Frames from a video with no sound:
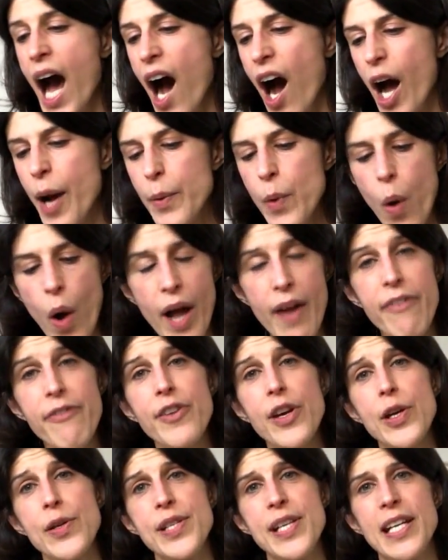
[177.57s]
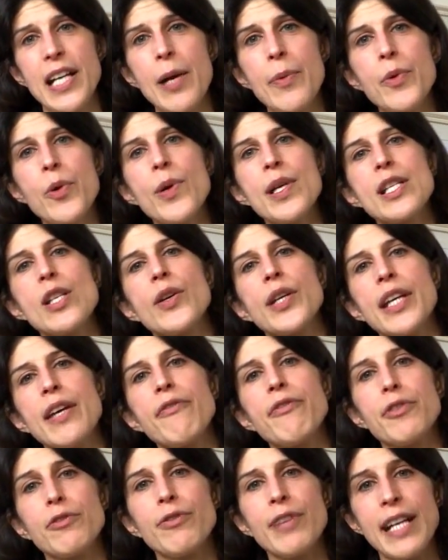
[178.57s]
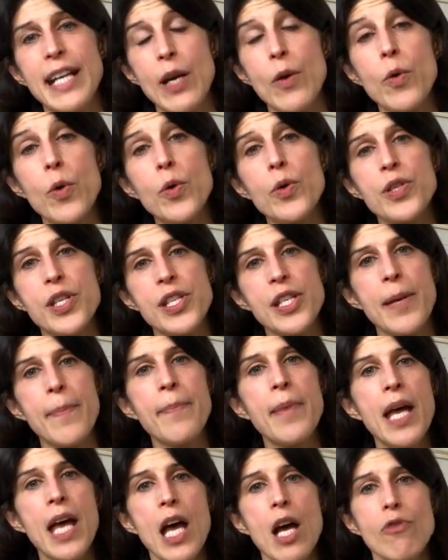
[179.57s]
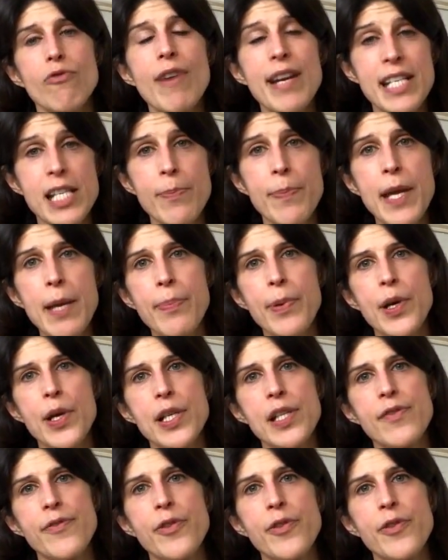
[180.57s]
I'm quite a foodie, and I'm always looking for really awesome recipe books